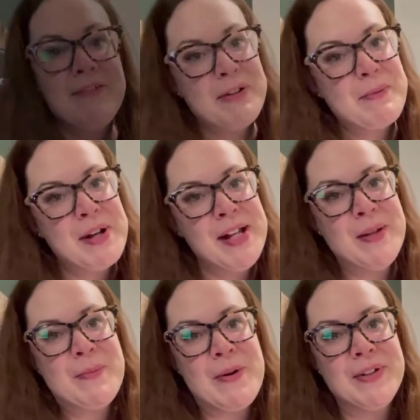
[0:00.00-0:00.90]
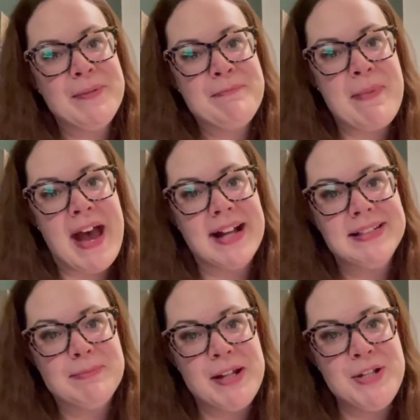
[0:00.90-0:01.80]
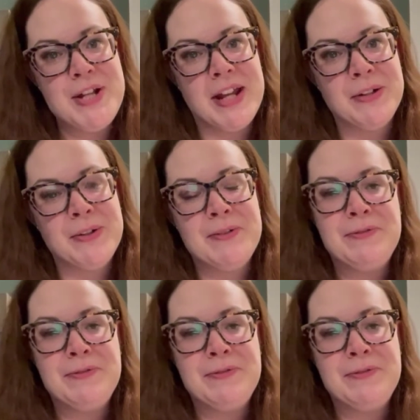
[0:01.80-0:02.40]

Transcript: Hey everyone, welcome back to my channel.